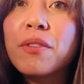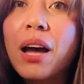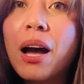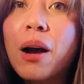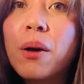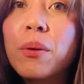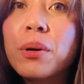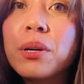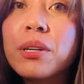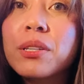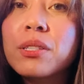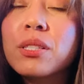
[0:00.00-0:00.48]

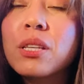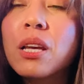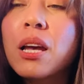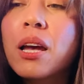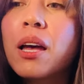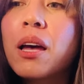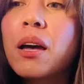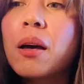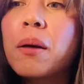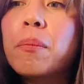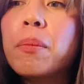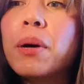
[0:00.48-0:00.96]
hours,
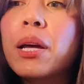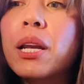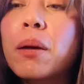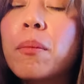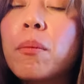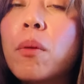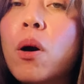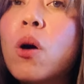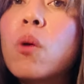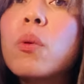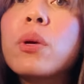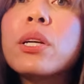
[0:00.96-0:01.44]
but
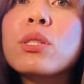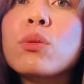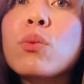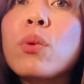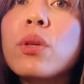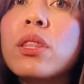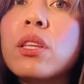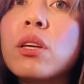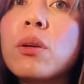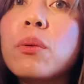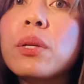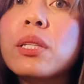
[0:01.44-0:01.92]
I'm always
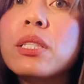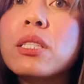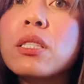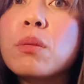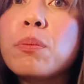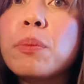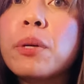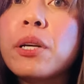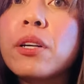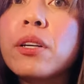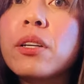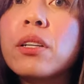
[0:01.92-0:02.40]
with you in
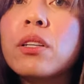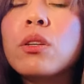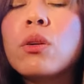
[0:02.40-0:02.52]
spirit.